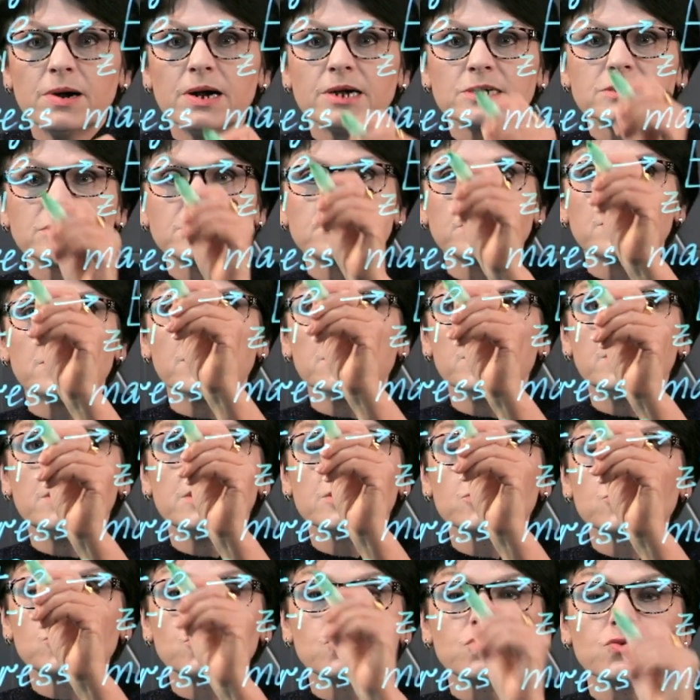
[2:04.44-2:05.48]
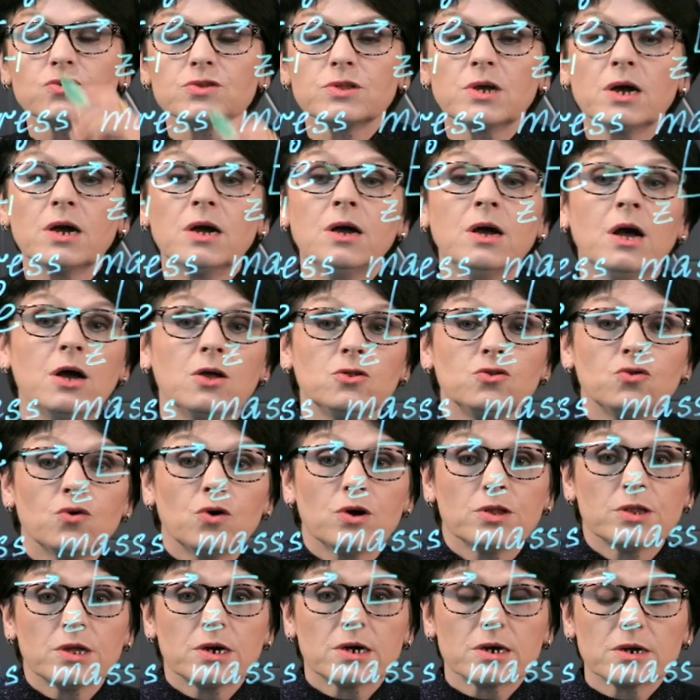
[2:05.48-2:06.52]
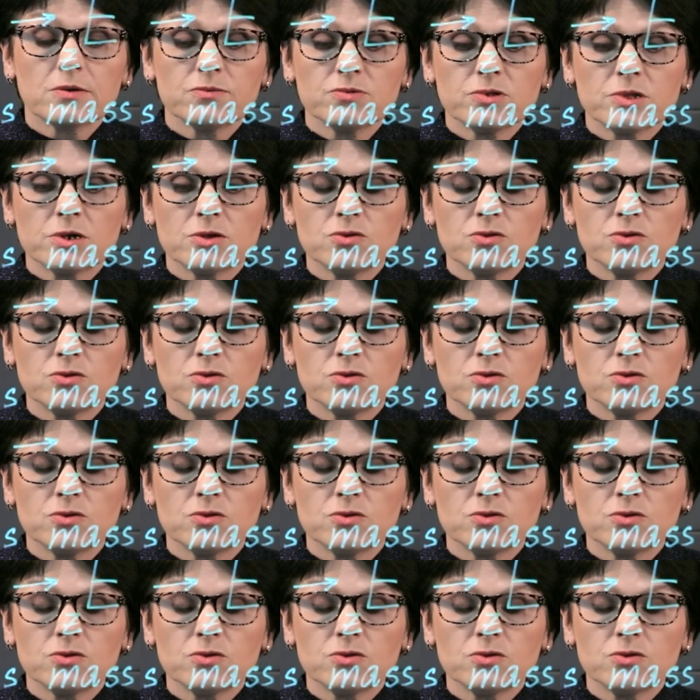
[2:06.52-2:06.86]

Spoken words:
electron mass, but it's 0.